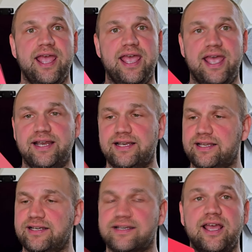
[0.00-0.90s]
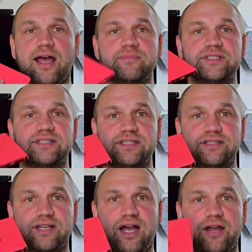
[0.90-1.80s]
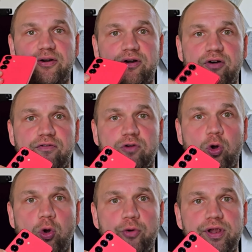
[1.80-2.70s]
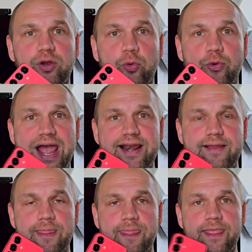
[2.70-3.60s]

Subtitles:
and it comes in the color of coral red.